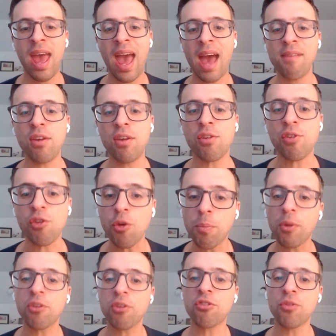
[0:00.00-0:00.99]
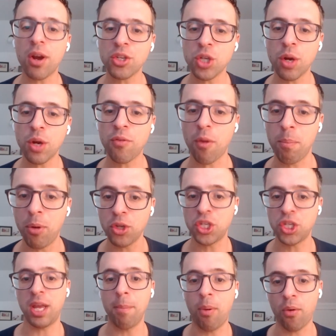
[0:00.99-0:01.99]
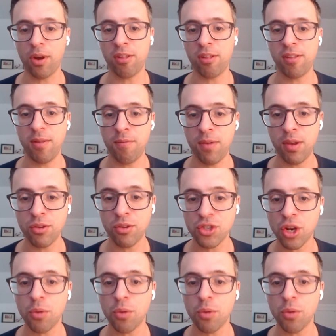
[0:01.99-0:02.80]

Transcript: have a superstructure for pushing importance in the future,